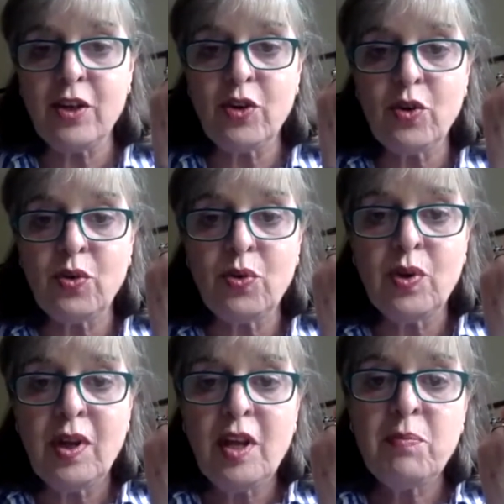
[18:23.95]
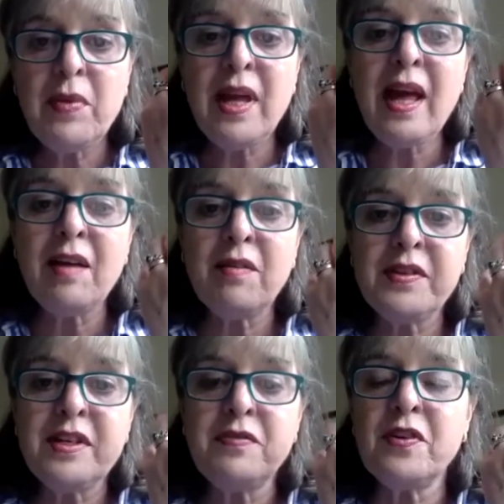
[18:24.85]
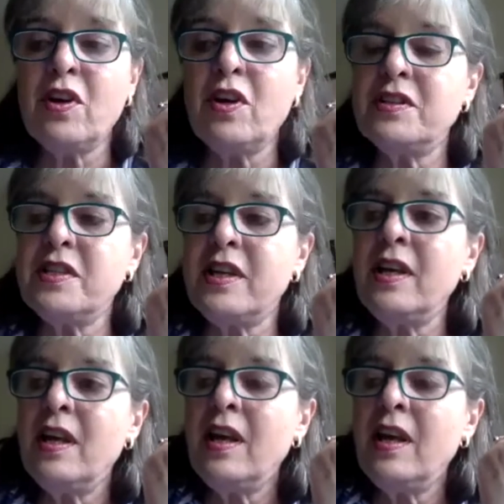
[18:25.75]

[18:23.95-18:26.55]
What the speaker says: who may have a difficulty.